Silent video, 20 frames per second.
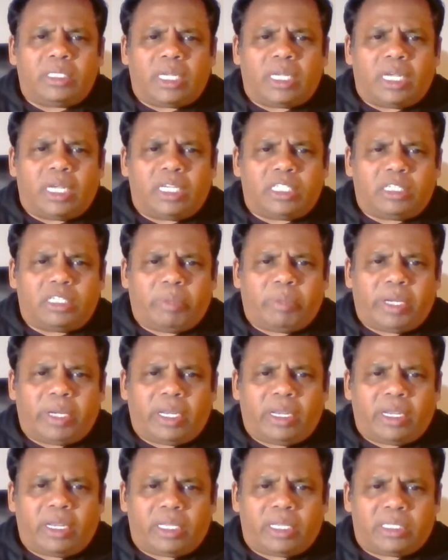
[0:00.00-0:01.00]
asked
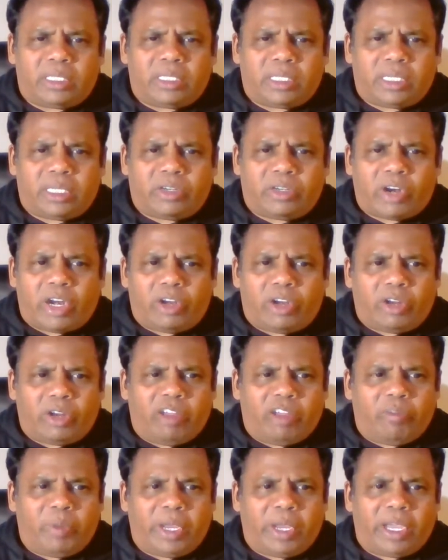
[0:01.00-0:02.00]
me, has tried to
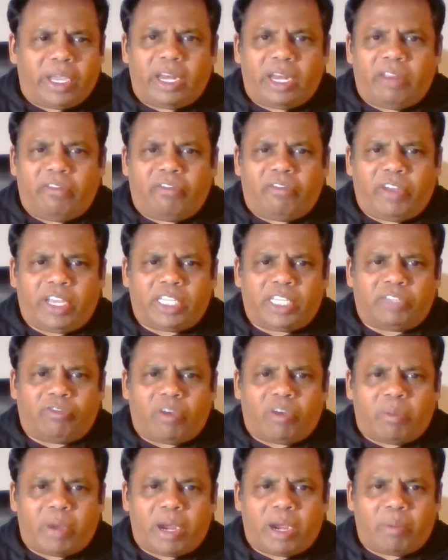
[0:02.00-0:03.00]
give me any fix
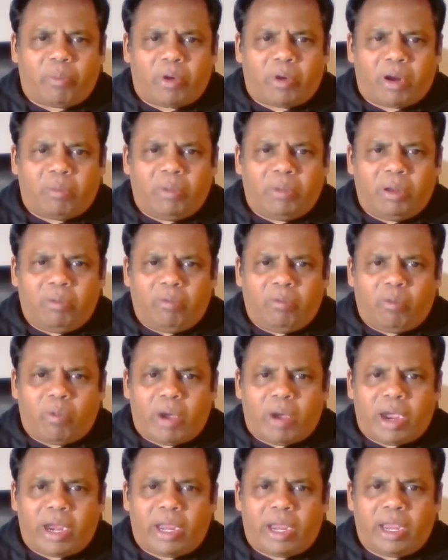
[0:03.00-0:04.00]
for my problem,
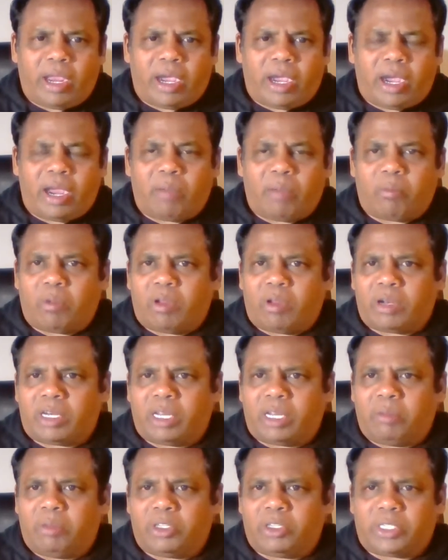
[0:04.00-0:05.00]
why I'm not
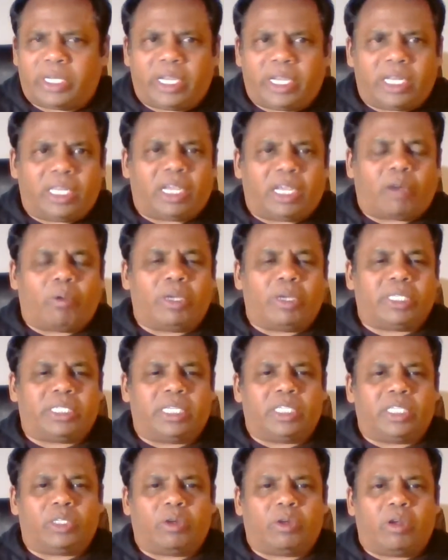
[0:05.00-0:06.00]
able to get the
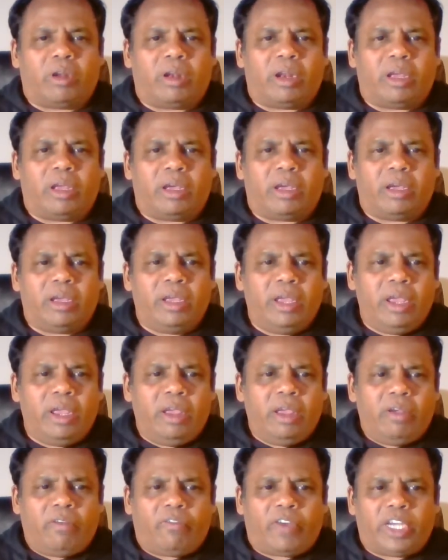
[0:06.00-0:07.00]
questions on
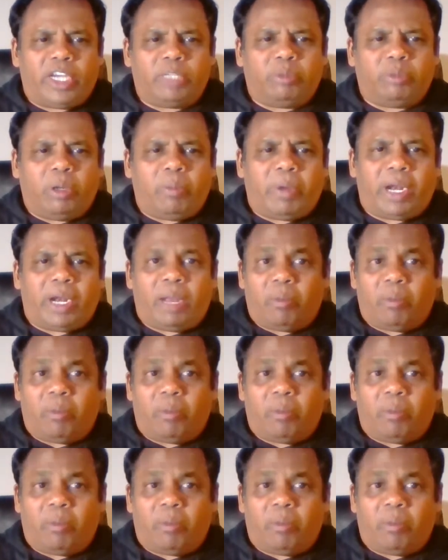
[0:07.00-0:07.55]
Facebook. But